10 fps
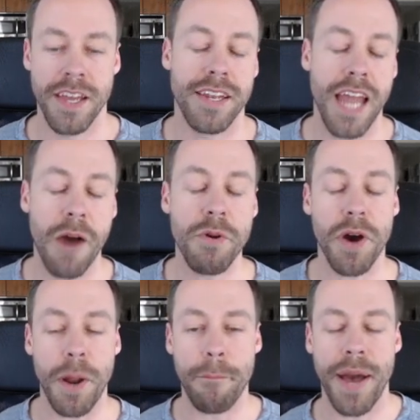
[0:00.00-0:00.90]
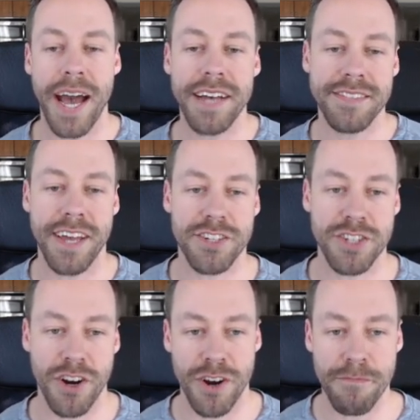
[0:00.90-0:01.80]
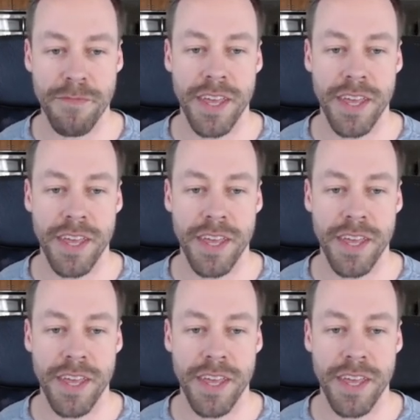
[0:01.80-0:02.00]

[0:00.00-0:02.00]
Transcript: Now we want to pass that chart